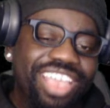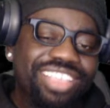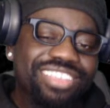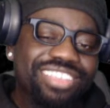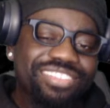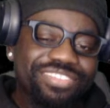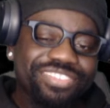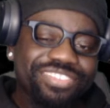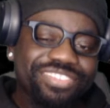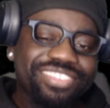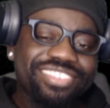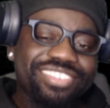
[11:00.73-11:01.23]
are
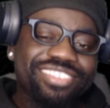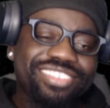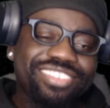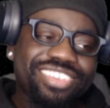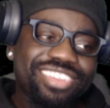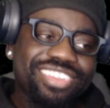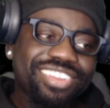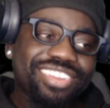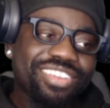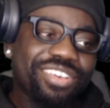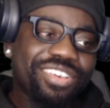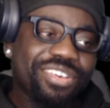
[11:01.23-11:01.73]
interested in
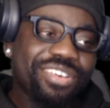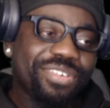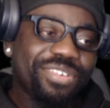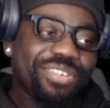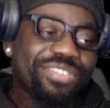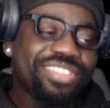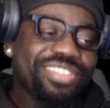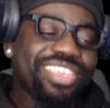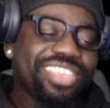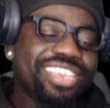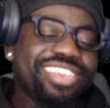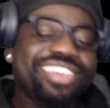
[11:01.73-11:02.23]
seeing the whole
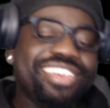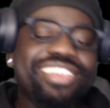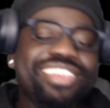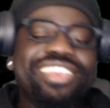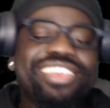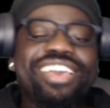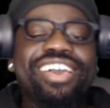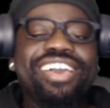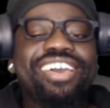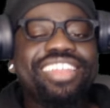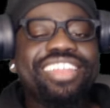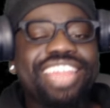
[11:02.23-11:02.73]
thing
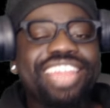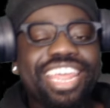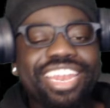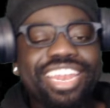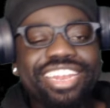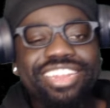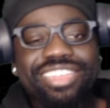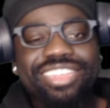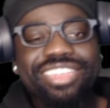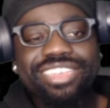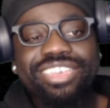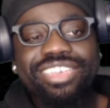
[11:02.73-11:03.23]
uncut,
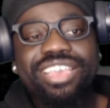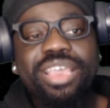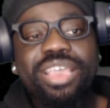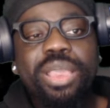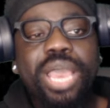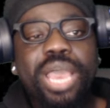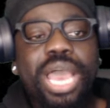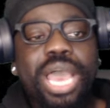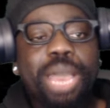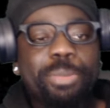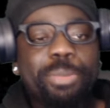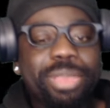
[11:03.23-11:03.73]
unedited,
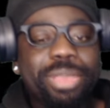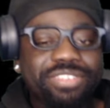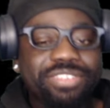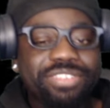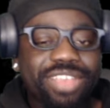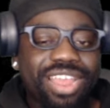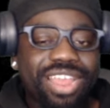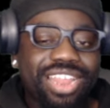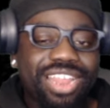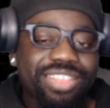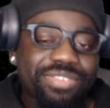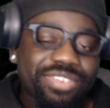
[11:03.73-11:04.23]
on
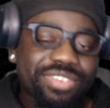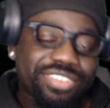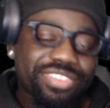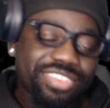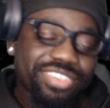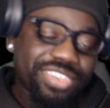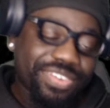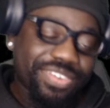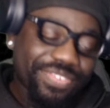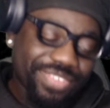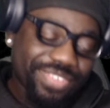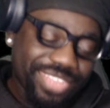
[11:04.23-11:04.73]
Patreon is where you should
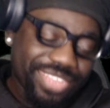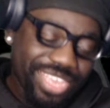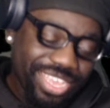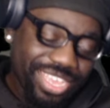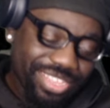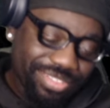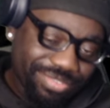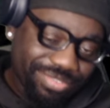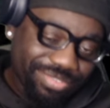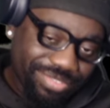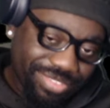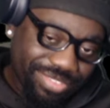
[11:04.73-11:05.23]
go for that.
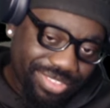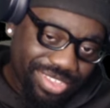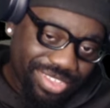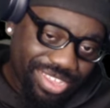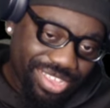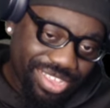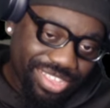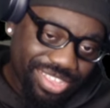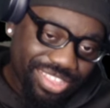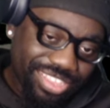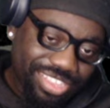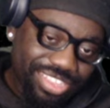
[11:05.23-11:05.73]
Uh,
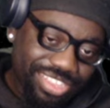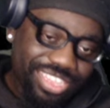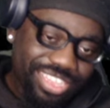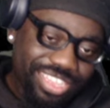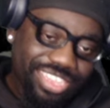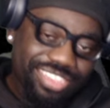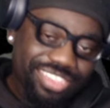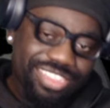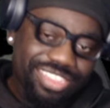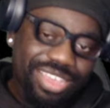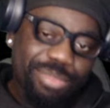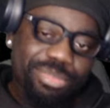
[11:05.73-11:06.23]
the link
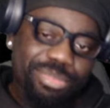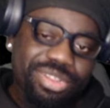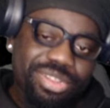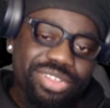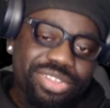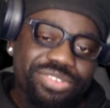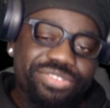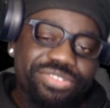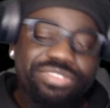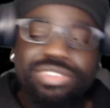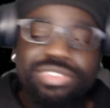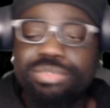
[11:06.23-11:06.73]
is down
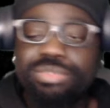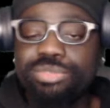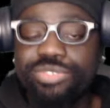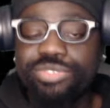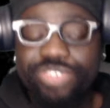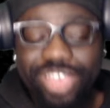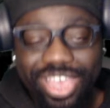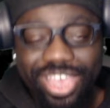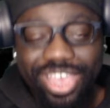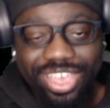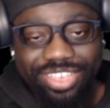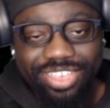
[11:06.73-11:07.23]
below. Jimmy
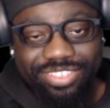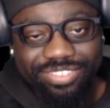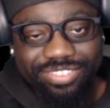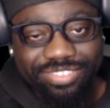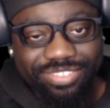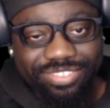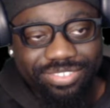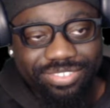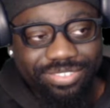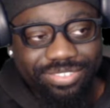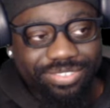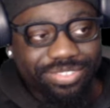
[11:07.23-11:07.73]

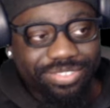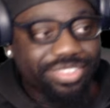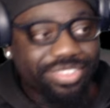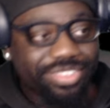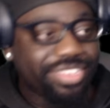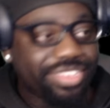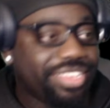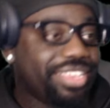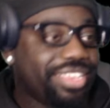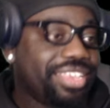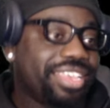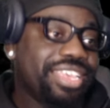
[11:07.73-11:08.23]
reacts.
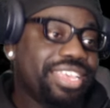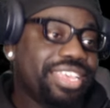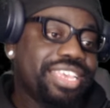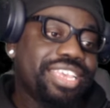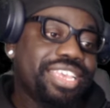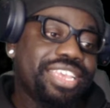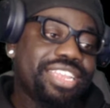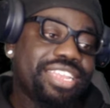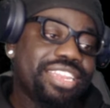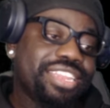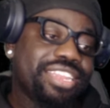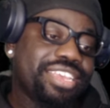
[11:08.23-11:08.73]

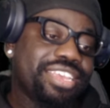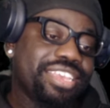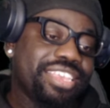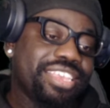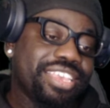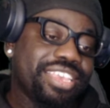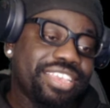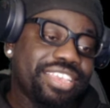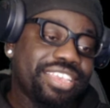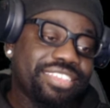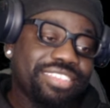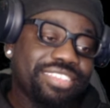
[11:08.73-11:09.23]
And uh,
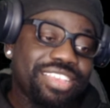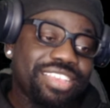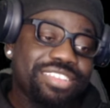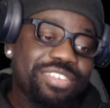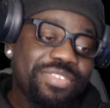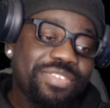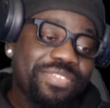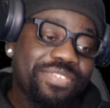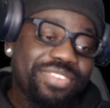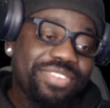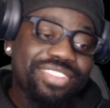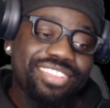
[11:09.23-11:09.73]
yeah, stay
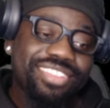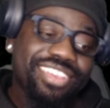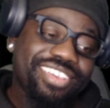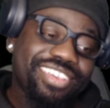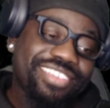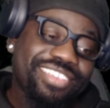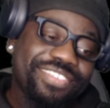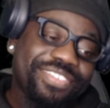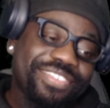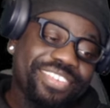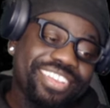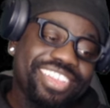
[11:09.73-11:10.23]
tuned for the next one.